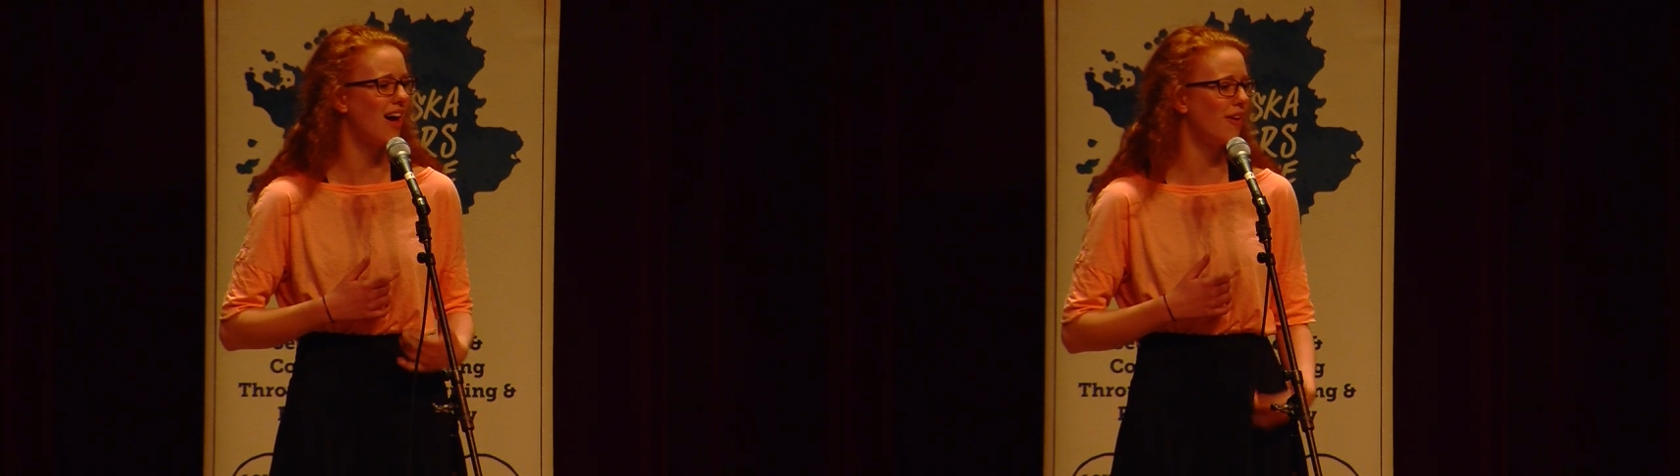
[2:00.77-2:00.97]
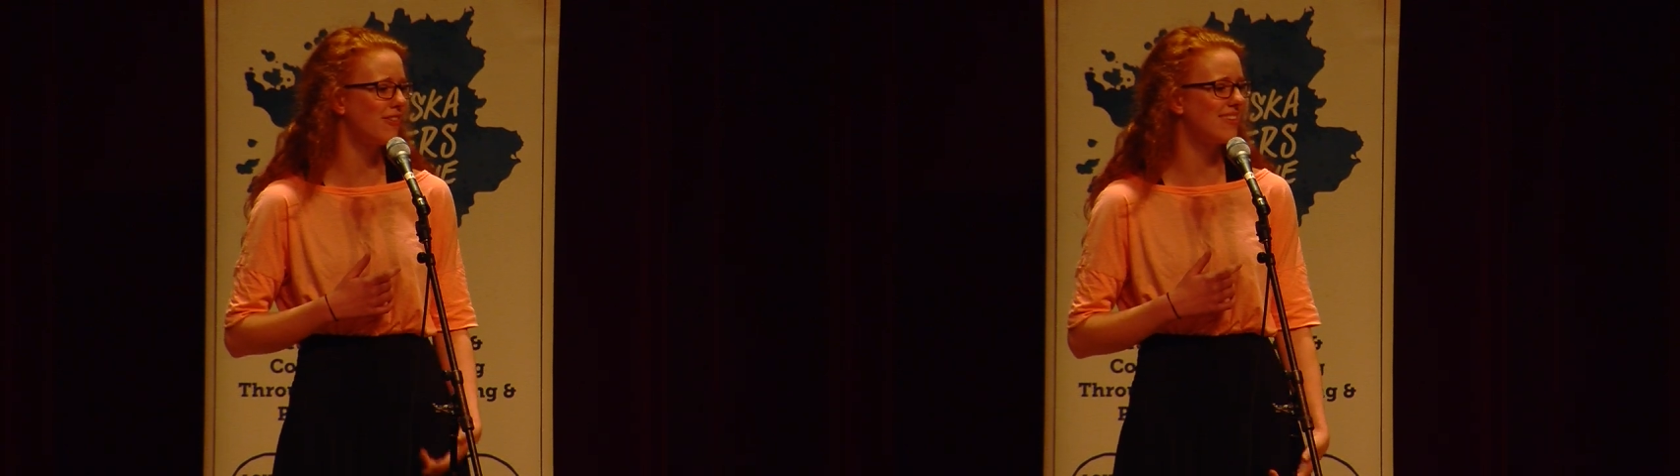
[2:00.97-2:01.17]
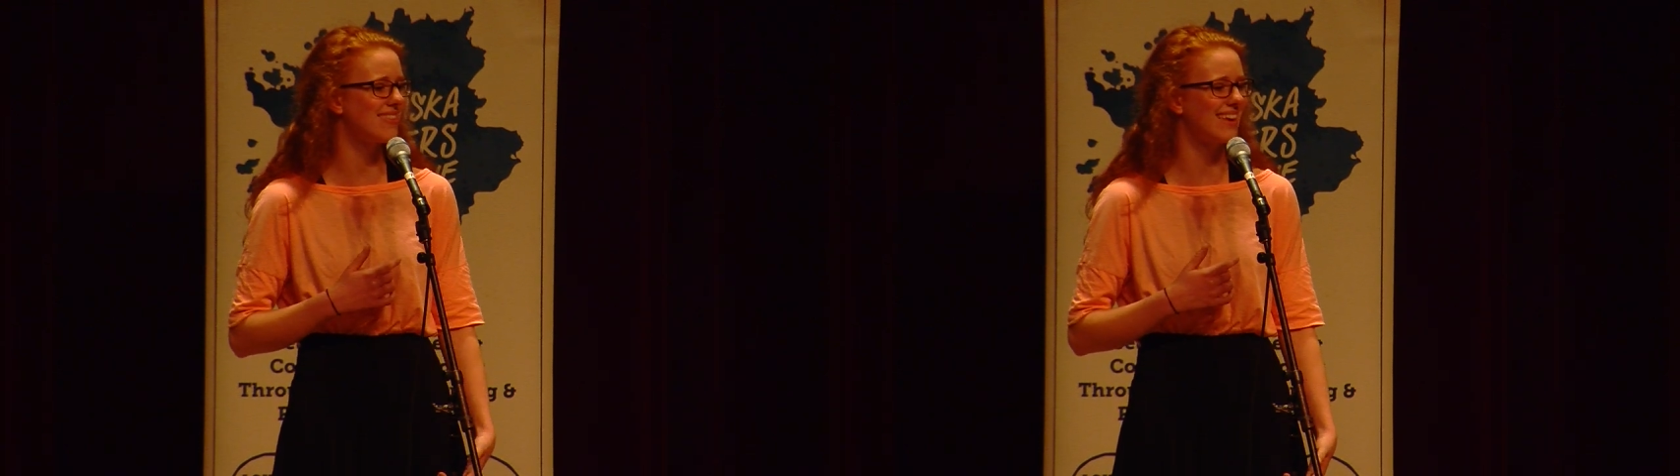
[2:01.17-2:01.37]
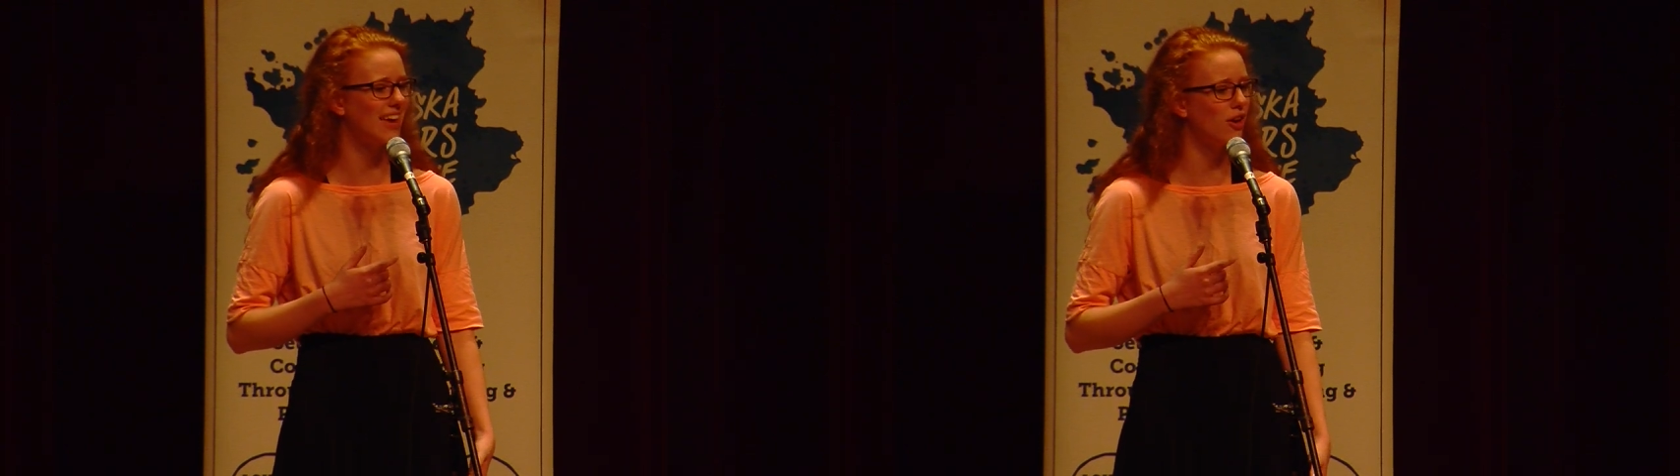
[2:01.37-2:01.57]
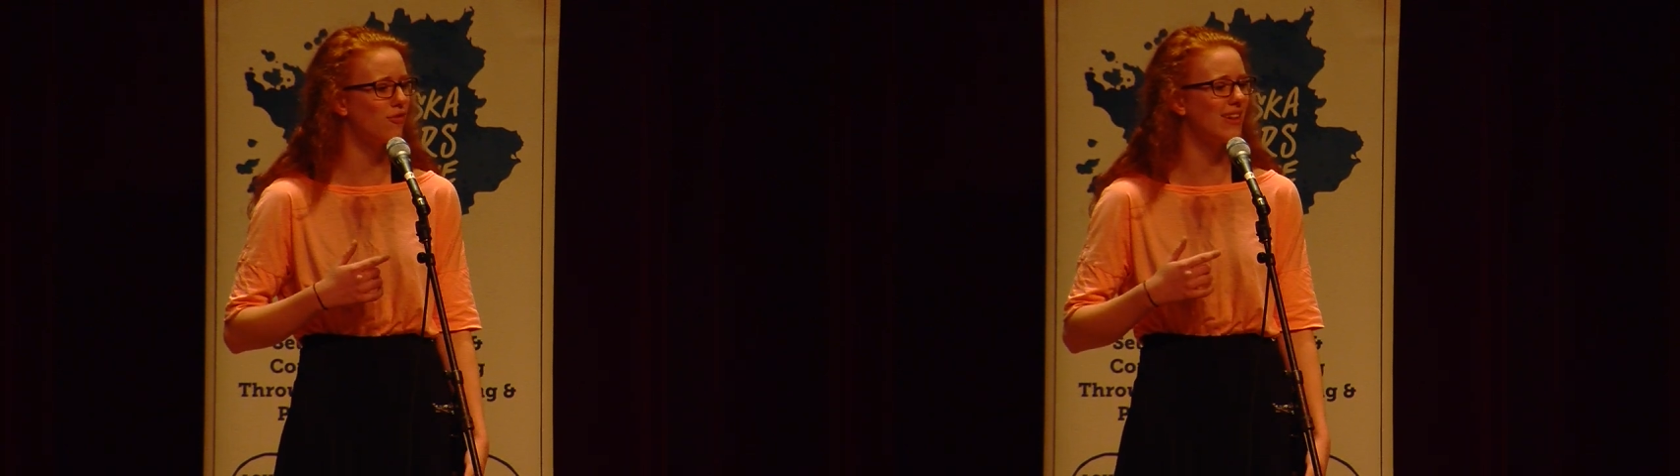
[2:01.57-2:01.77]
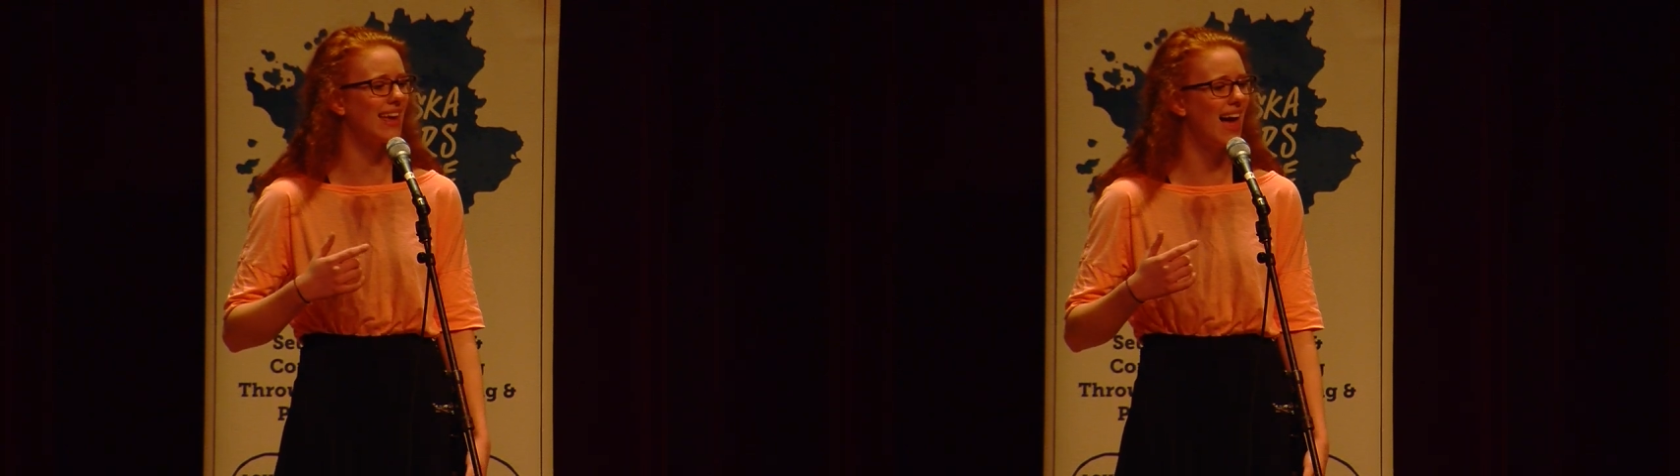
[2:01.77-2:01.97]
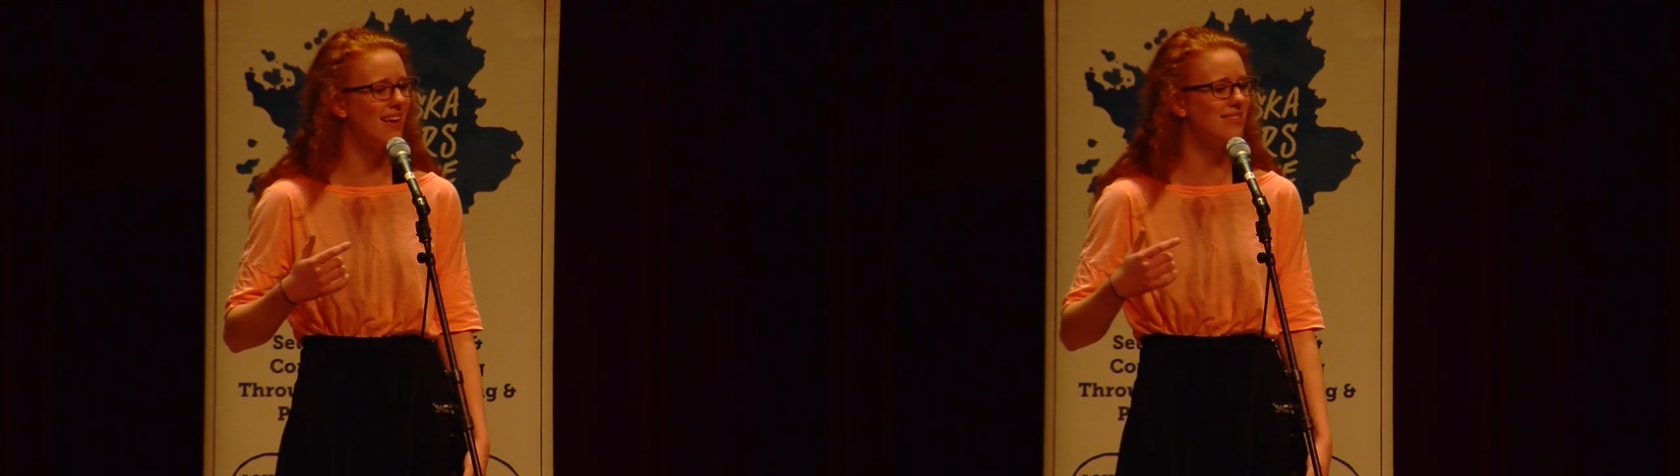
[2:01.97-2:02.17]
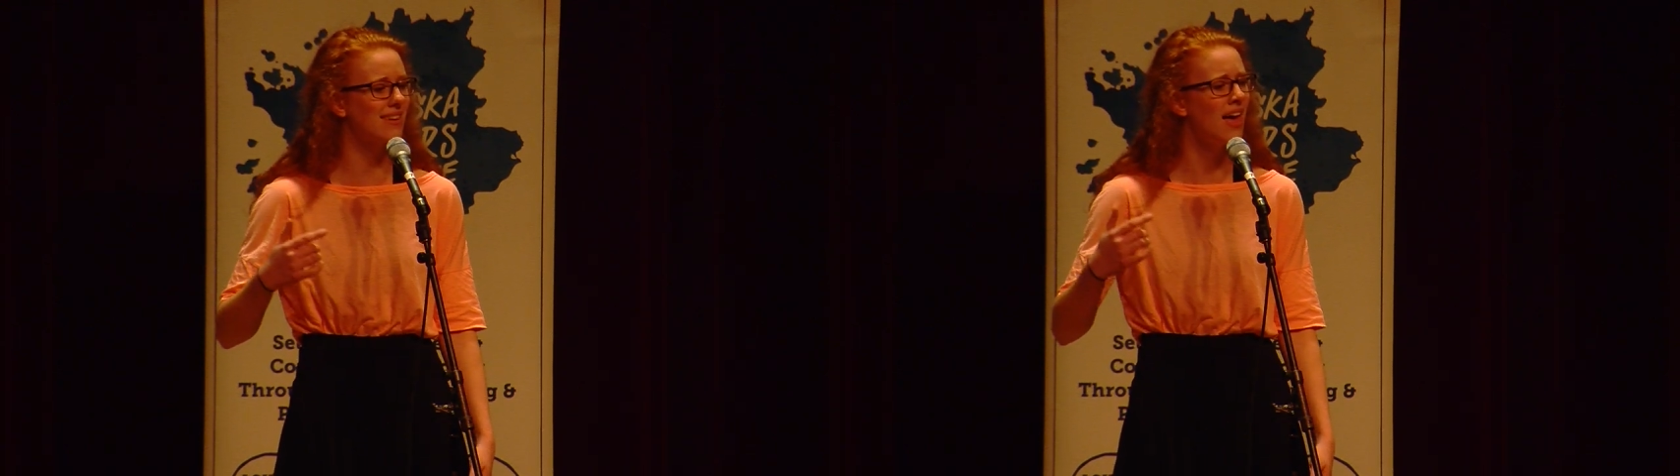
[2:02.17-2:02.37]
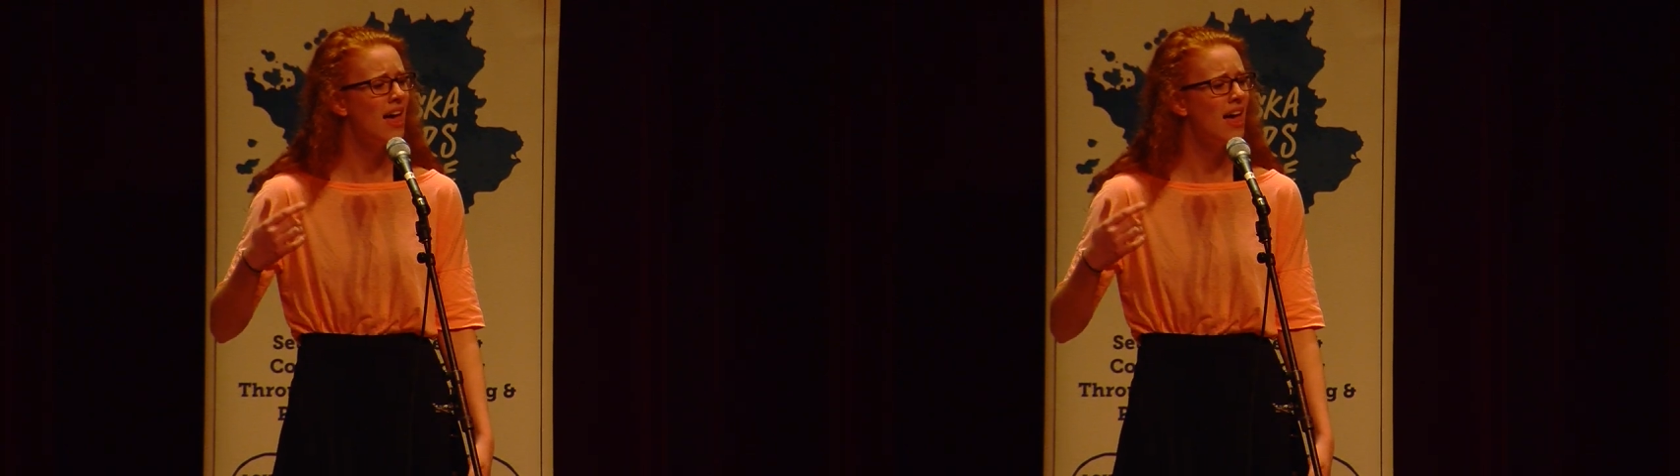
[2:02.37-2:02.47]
office that carefully ask